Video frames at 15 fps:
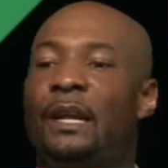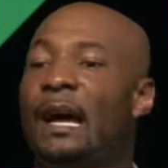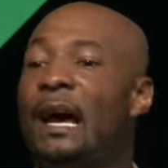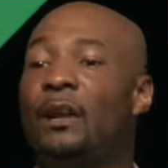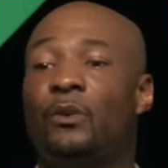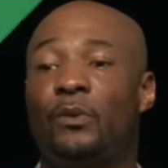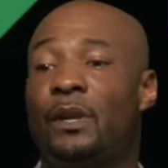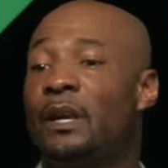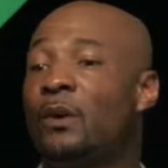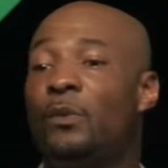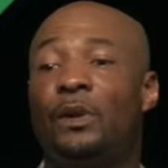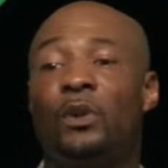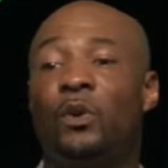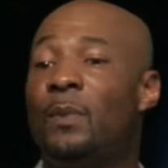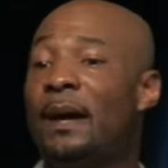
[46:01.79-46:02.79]
and I don't care
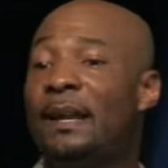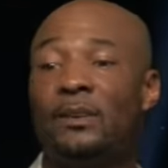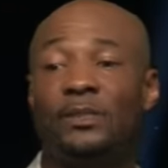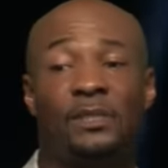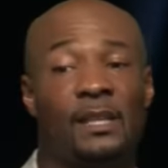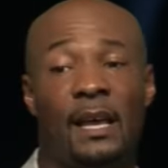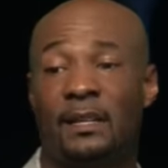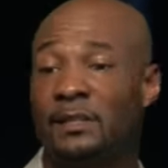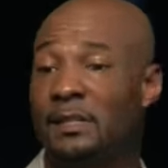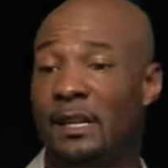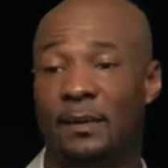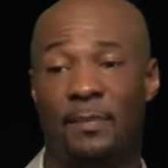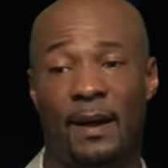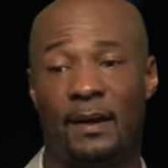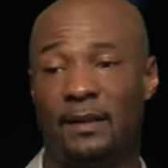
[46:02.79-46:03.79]
what nobody else has to say about